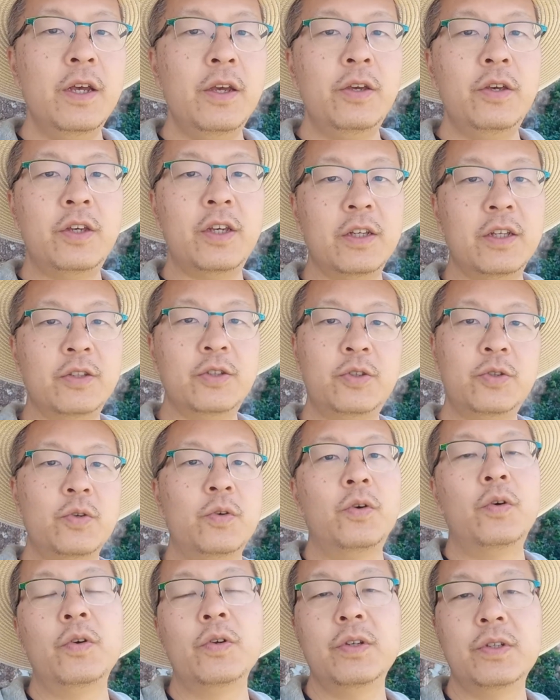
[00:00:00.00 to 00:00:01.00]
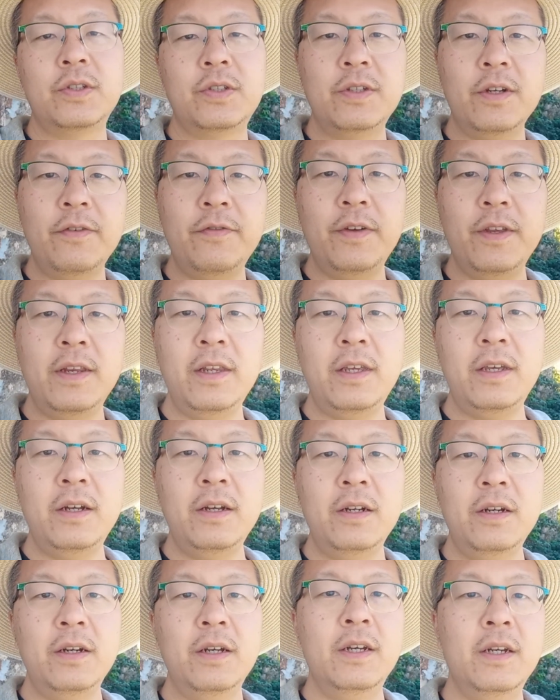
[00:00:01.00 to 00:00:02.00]
You can store all your stuff in
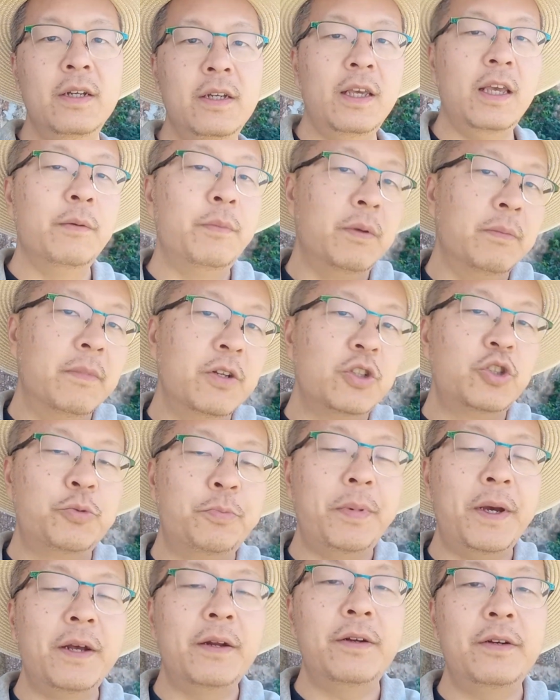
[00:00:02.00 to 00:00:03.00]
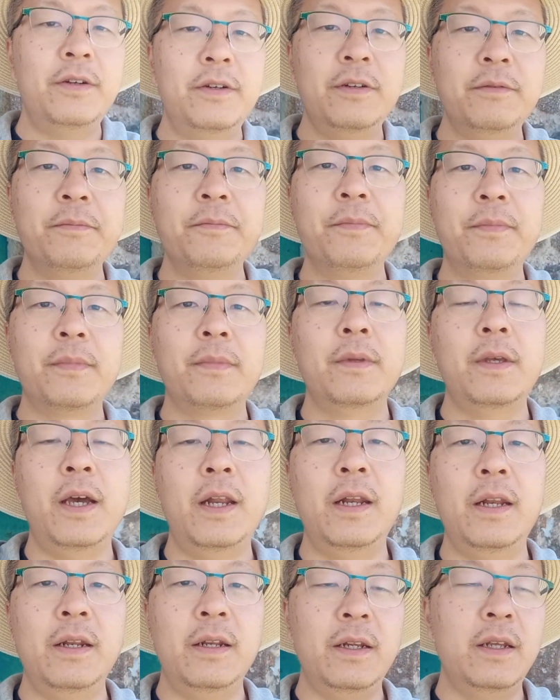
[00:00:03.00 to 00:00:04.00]
here. It'll be much better,
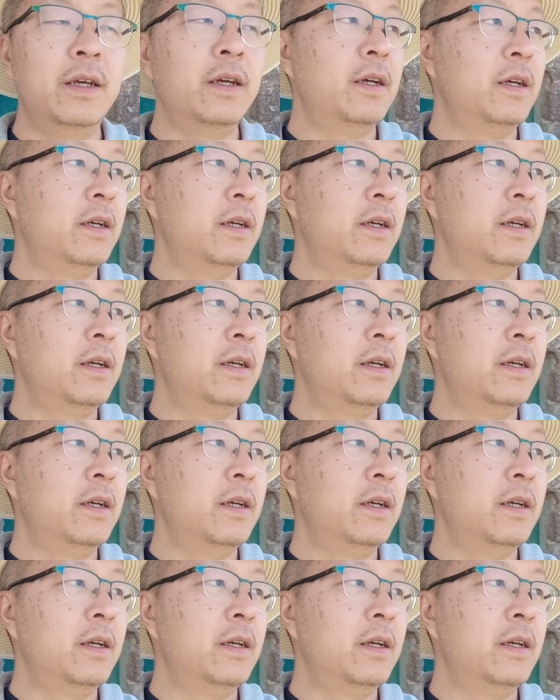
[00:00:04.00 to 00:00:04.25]
and